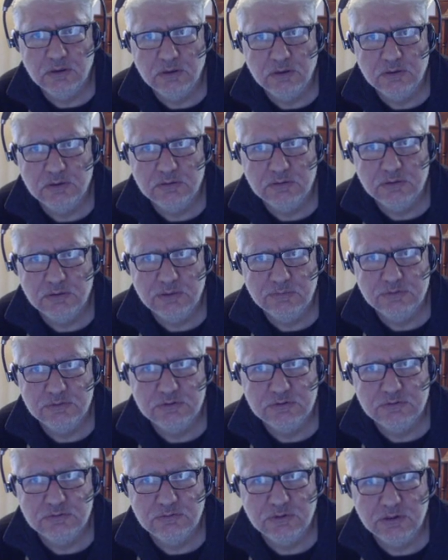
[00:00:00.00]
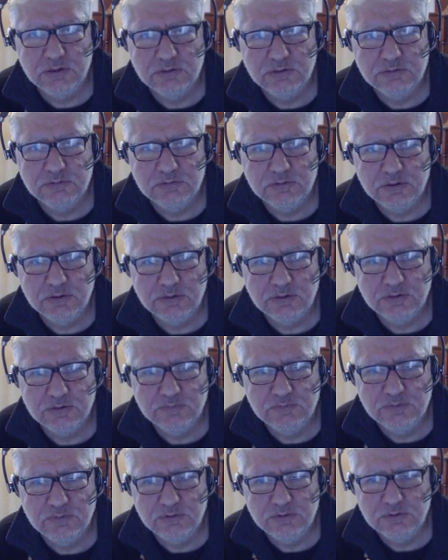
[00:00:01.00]
So let me just try drawing a
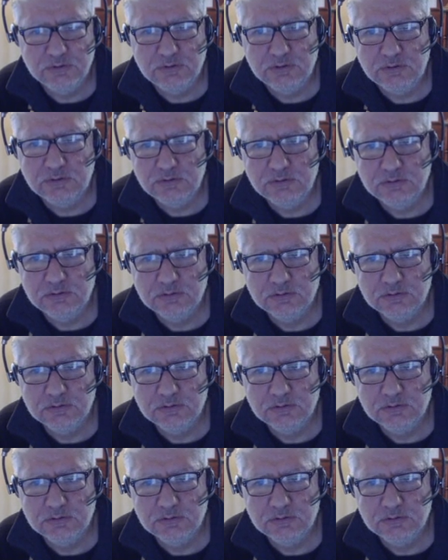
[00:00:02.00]
few things.